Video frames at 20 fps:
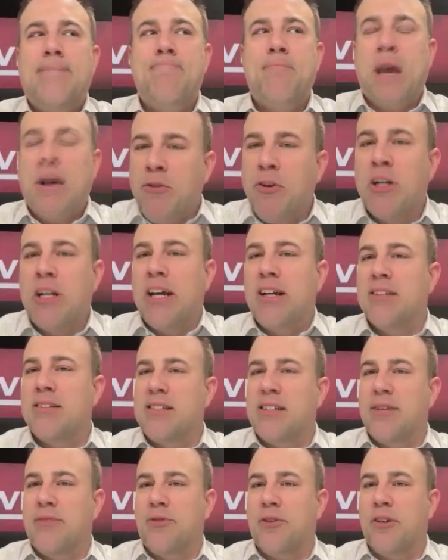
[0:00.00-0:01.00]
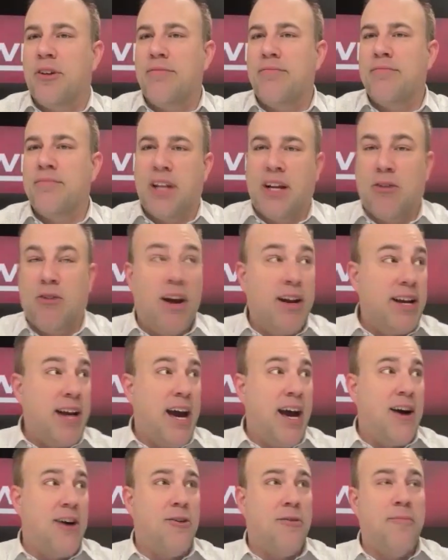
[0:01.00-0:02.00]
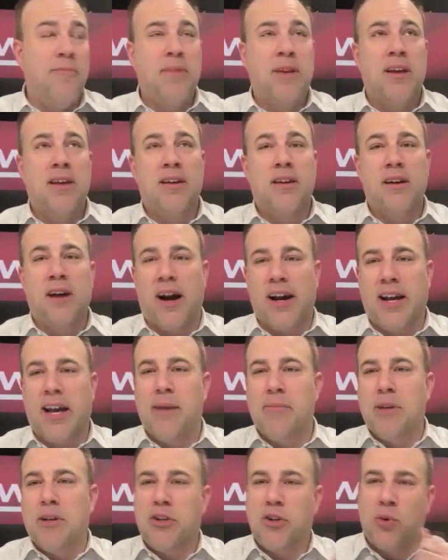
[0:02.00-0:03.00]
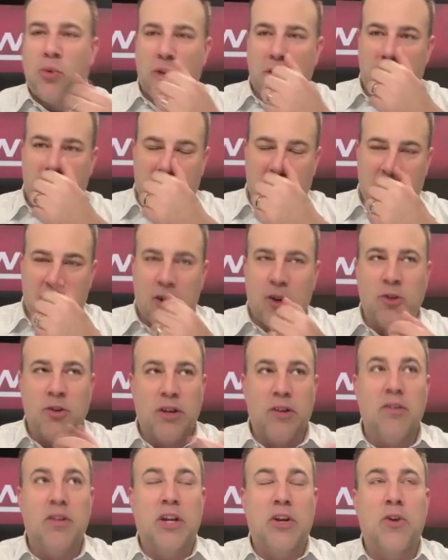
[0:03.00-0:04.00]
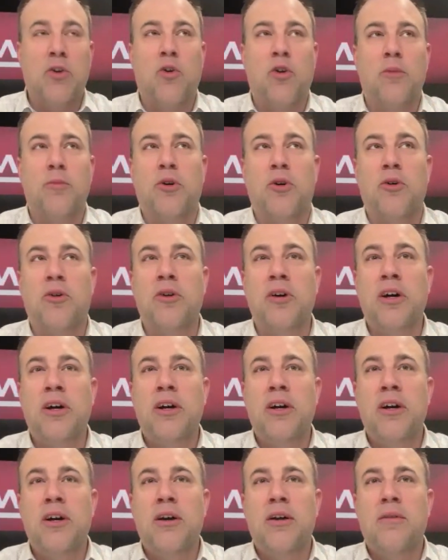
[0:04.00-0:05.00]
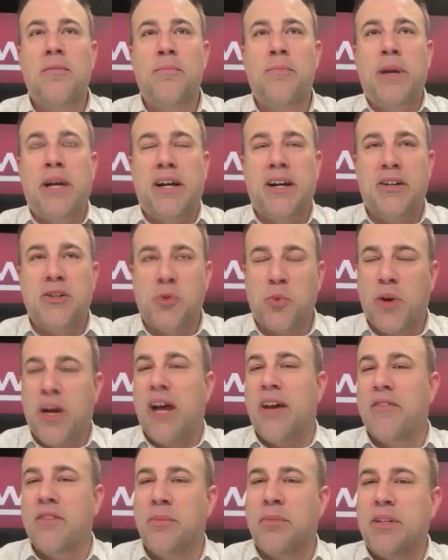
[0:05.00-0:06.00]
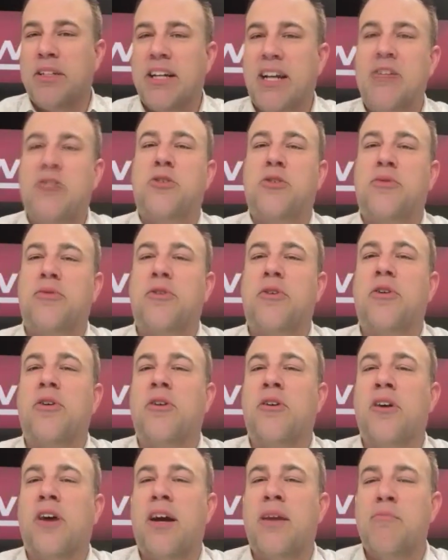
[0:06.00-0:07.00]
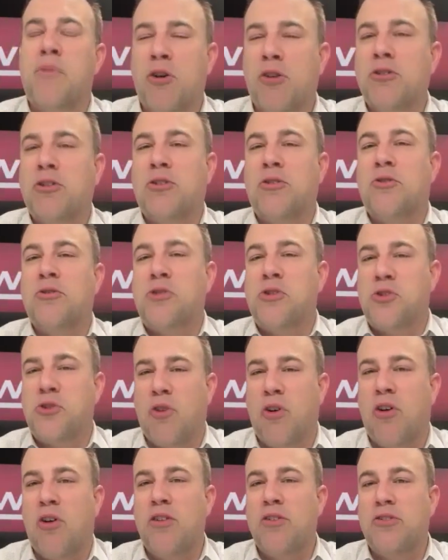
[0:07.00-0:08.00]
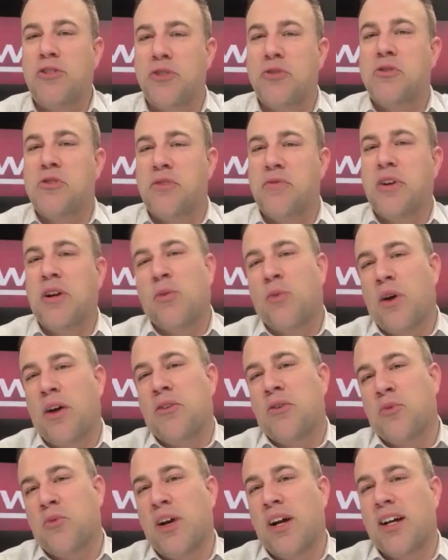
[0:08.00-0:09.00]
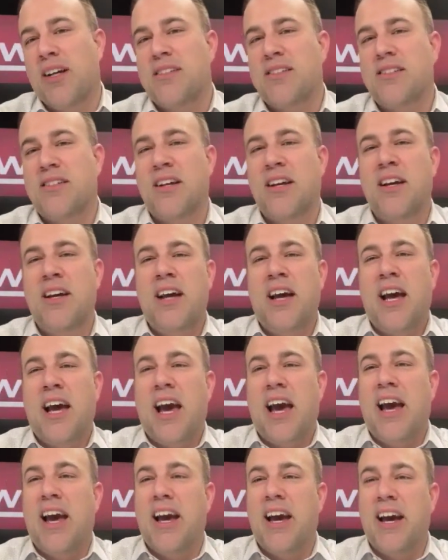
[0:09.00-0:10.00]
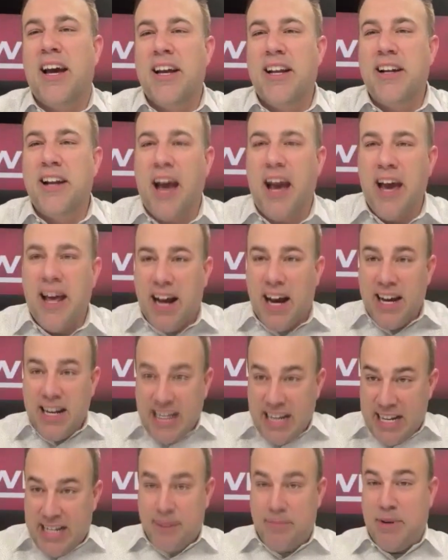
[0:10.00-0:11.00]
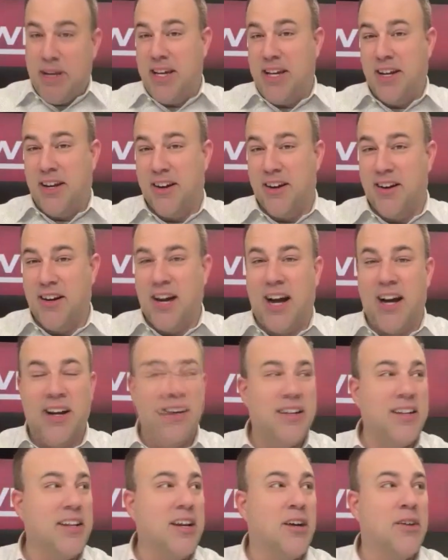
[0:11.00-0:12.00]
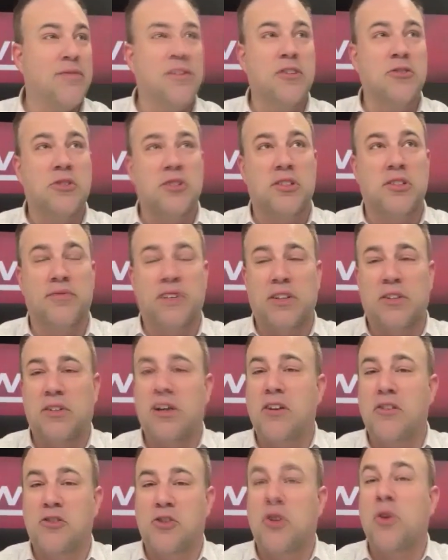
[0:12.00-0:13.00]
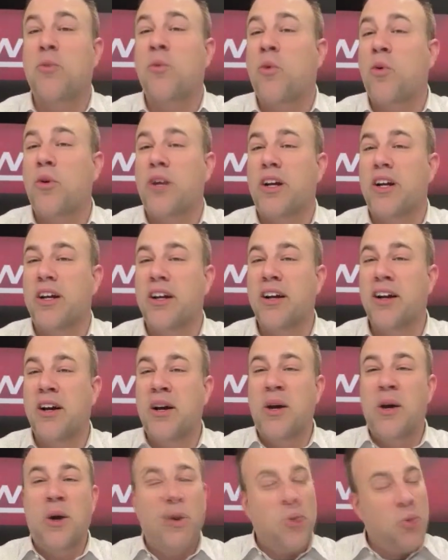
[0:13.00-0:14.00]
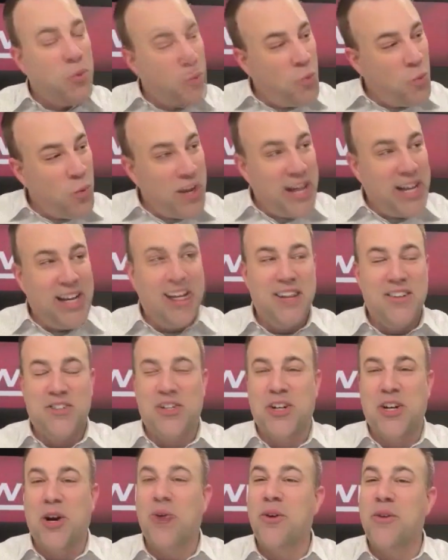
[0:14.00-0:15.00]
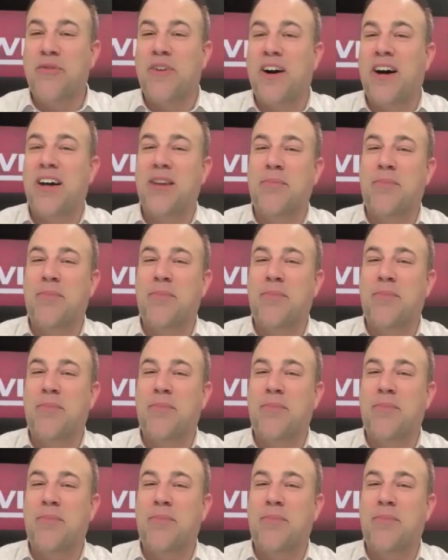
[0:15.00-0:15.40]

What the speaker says: every day is different. Like right now, I came into work earlier than normal because we have the potential for a marginal strong to severe weather risk, and I need to be here. If there's a severe thunderstorm warning, we need to notify the